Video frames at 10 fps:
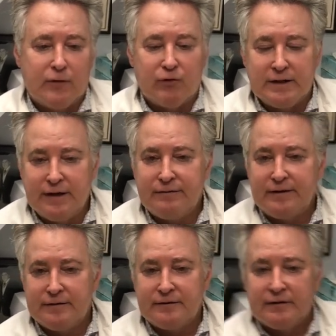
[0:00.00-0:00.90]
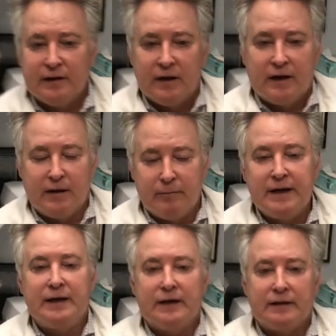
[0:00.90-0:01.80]
relief is
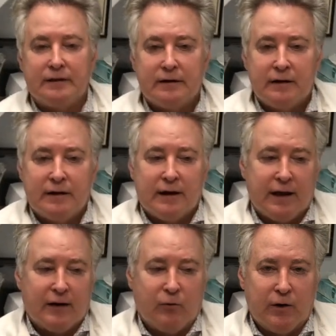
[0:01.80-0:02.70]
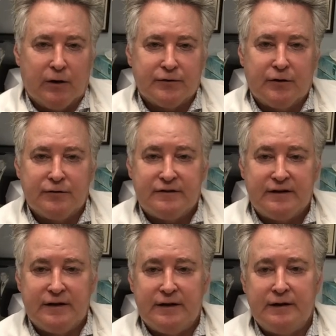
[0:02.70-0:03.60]
immediate, and we also
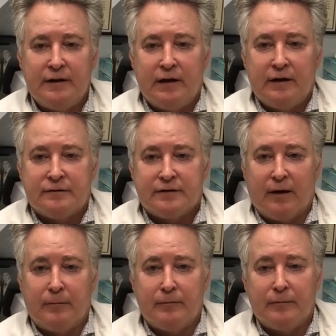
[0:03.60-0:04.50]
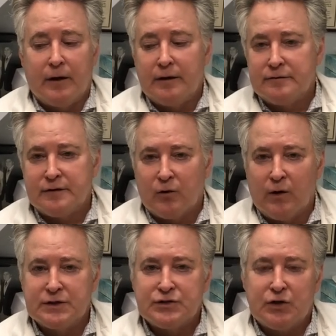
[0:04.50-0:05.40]
see some
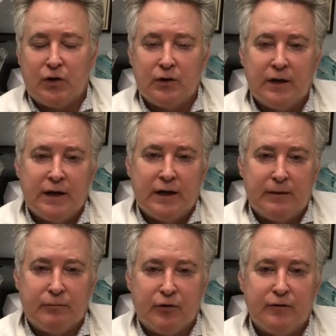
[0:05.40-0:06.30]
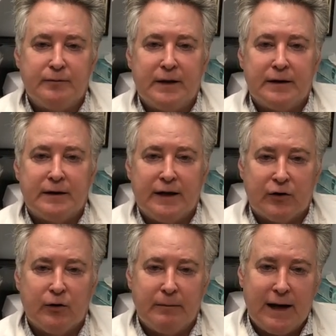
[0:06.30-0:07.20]
sequential improvement,
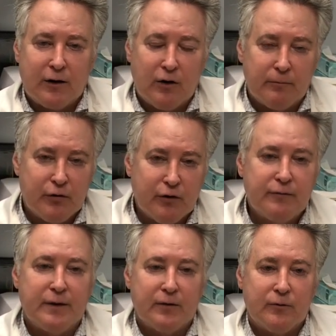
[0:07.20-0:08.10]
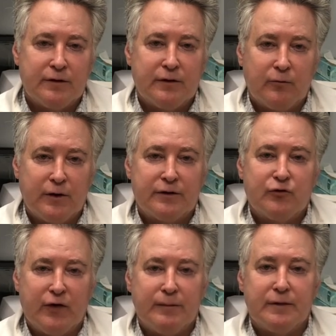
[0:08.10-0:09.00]
incremental improvement with
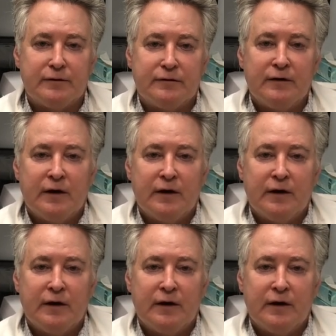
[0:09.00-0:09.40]
treatments